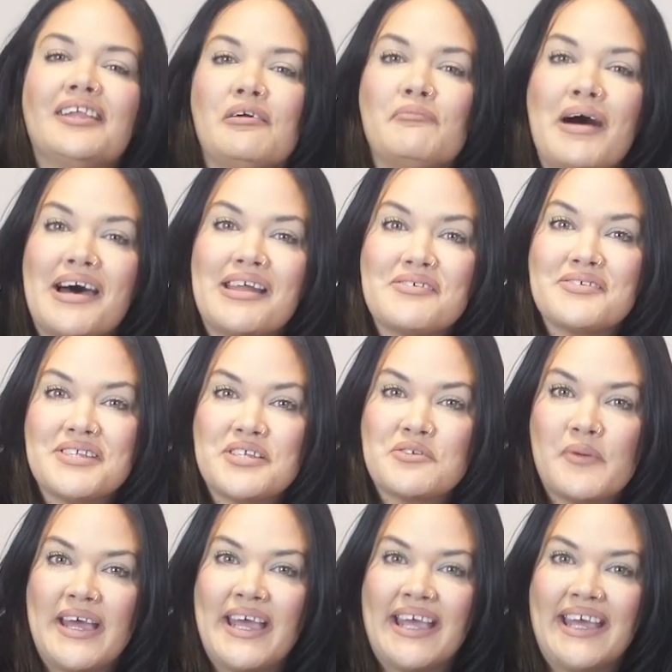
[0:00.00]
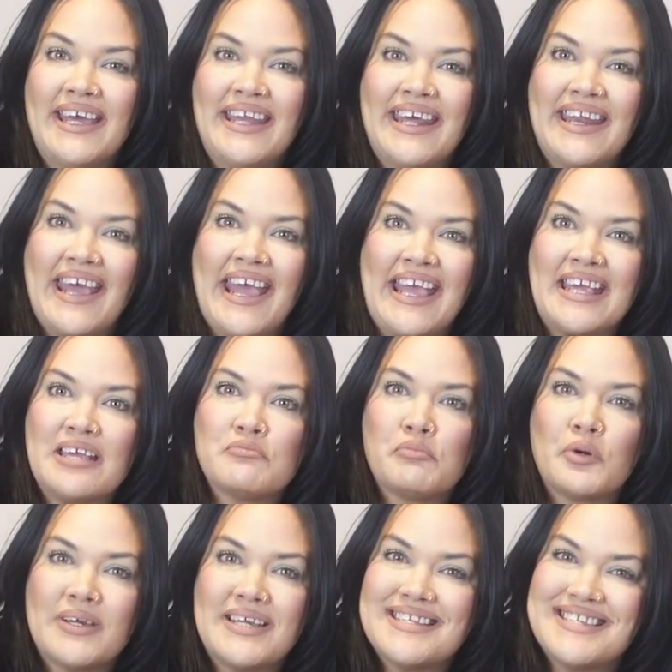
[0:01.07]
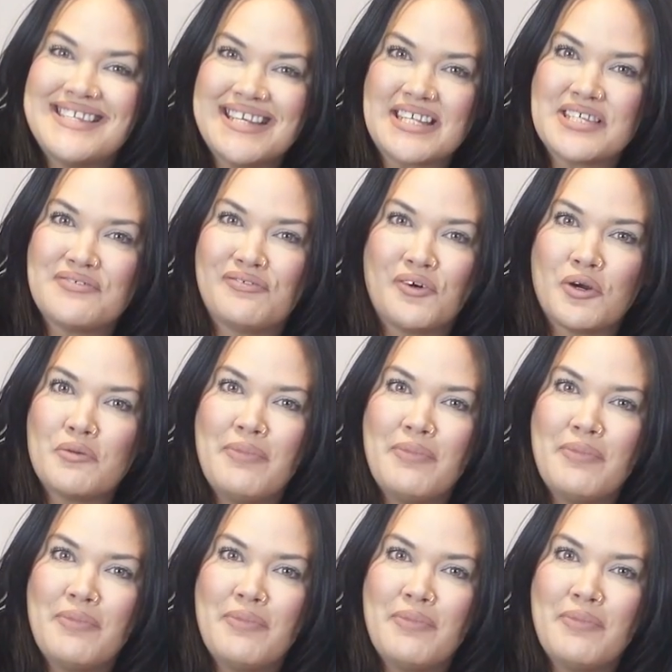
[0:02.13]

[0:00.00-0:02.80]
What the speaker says: The Monos is weighing in at 8.64